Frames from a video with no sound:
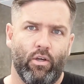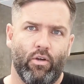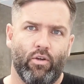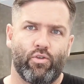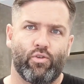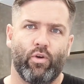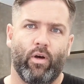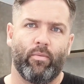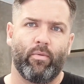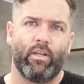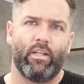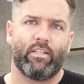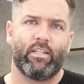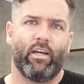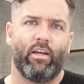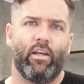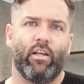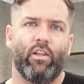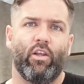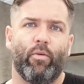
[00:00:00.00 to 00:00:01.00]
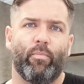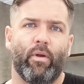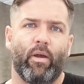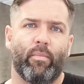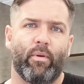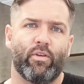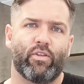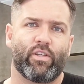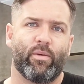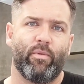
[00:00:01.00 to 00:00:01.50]
So I'm going to tell you a little bit
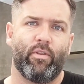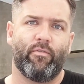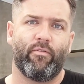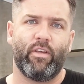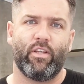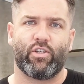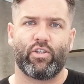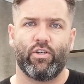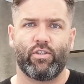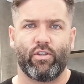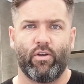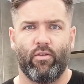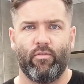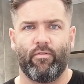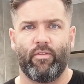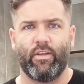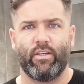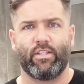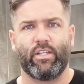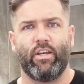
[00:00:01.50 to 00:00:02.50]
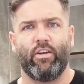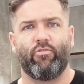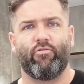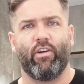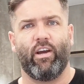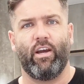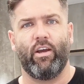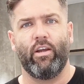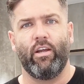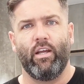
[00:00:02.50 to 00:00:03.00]
about some of the features of this
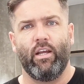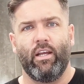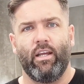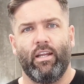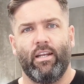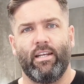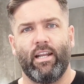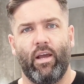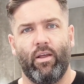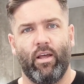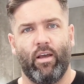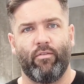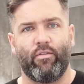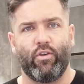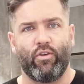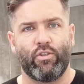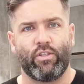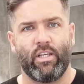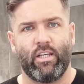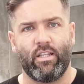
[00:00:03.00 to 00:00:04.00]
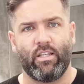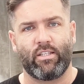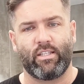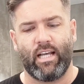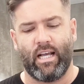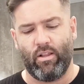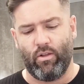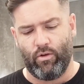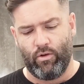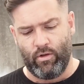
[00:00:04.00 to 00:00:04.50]
hairdryer now that I've used it in the
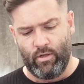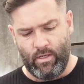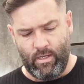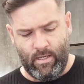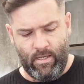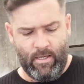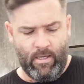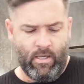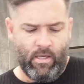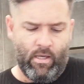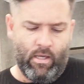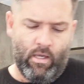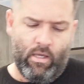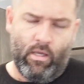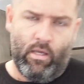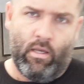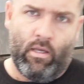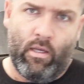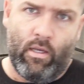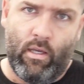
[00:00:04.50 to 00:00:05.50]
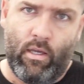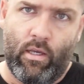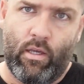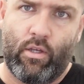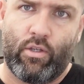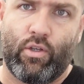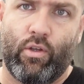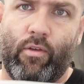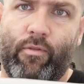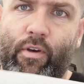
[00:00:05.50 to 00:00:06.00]
salon.
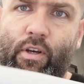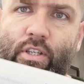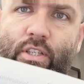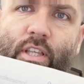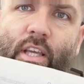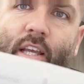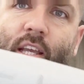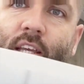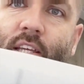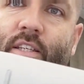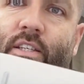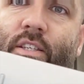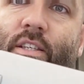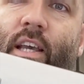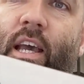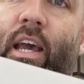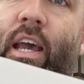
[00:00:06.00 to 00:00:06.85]
So the first thing is